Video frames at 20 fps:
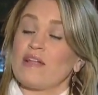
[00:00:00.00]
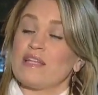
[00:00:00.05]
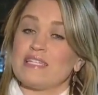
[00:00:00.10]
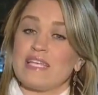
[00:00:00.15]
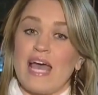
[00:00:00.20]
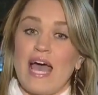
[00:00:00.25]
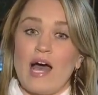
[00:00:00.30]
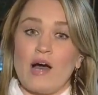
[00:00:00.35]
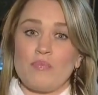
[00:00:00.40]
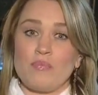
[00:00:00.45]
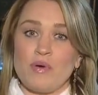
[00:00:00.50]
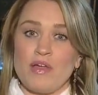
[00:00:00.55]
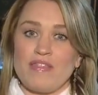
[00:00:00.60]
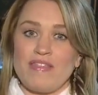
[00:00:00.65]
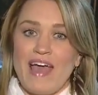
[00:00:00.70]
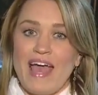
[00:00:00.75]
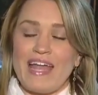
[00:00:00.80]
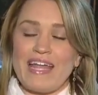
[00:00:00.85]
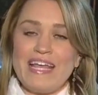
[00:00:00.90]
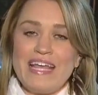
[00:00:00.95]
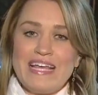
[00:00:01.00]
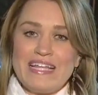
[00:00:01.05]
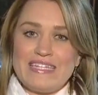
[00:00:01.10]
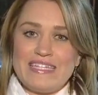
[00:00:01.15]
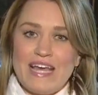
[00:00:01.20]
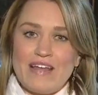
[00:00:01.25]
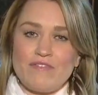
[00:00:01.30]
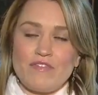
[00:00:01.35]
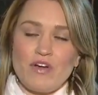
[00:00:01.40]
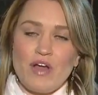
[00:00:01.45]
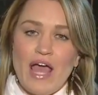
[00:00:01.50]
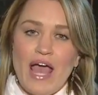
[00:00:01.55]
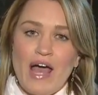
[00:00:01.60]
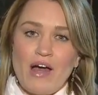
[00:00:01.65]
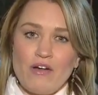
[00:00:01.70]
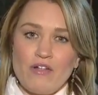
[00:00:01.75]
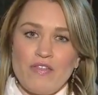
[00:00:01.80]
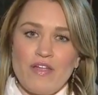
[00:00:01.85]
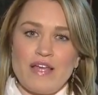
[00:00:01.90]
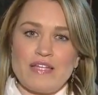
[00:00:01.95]
And to help with that, Denver
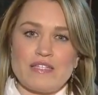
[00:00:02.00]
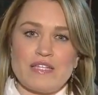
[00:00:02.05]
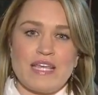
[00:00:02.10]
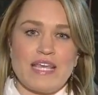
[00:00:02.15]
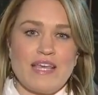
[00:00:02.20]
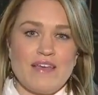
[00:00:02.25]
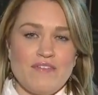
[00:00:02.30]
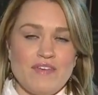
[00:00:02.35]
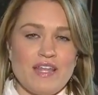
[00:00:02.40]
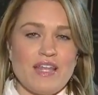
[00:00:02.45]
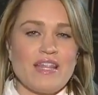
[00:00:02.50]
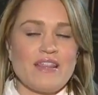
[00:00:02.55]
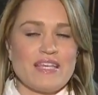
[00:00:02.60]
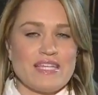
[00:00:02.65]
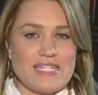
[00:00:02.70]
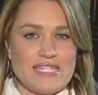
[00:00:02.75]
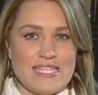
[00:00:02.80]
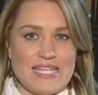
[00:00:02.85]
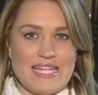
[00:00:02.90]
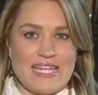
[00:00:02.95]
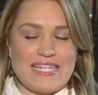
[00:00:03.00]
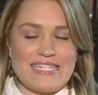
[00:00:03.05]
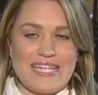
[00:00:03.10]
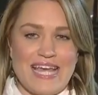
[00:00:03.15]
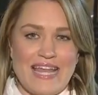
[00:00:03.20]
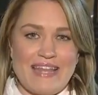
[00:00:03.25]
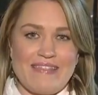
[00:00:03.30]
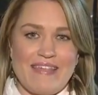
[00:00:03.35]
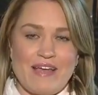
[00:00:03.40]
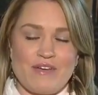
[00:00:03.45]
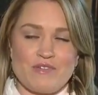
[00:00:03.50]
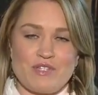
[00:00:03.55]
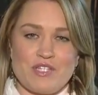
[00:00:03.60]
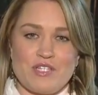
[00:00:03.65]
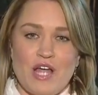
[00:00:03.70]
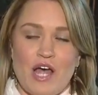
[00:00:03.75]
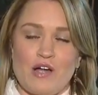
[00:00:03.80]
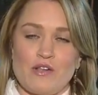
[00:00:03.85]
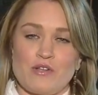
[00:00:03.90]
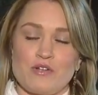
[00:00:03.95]
Health has given the city
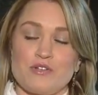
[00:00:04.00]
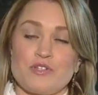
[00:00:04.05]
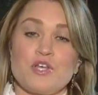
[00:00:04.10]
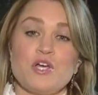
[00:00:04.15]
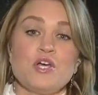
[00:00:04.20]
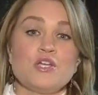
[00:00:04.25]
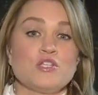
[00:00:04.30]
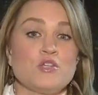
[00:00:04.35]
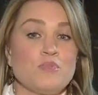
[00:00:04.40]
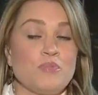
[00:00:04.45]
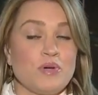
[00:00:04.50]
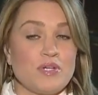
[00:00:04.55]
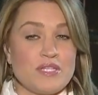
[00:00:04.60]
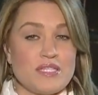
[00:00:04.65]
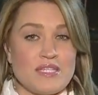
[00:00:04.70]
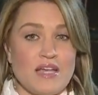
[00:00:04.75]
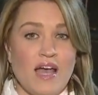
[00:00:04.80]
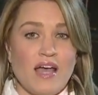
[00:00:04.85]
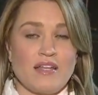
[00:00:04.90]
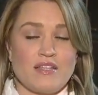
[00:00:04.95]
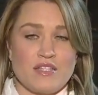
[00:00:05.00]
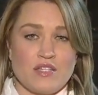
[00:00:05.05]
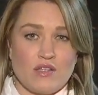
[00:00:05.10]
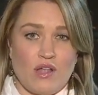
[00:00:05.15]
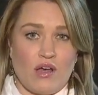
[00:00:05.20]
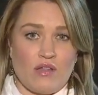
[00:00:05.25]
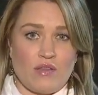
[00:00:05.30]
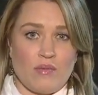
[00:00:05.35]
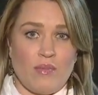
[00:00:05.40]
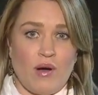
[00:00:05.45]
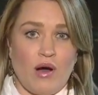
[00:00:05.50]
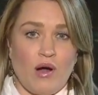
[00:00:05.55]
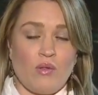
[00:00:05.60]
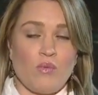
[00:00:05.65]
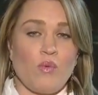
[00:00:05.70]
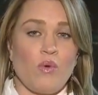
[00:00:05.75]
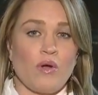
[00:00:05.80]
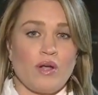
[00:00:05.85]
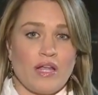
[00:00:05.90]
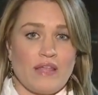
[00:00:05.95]
$10,000 to put signs along the mall
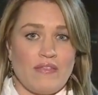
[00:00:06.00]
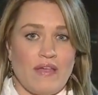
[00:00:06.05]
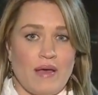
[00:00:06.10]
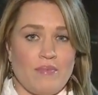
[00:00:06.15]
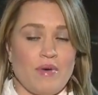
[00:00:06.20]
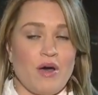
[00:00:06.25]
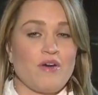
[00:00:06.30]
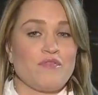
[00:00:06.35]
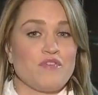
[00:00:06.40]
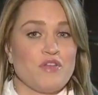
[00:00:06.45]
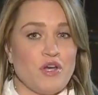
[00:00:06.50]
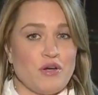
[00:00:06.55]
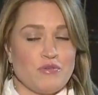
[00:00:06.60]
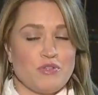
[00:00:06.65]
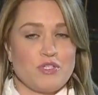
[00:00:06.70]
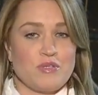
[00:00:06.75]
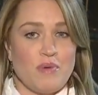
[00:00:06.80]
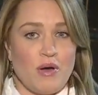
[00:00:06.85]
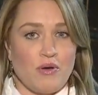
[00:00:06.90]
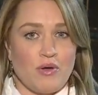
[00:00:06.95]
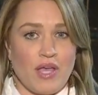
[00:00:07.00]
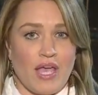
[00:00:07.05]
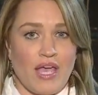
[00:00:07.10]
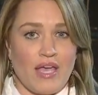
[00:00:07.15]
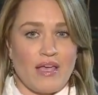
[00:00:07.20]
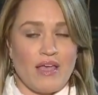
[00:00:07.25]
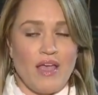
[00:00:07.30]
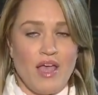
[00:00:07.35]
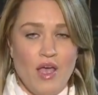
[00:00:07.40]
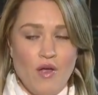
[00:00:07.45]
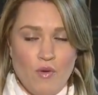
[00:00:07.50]
warning them of no smoking.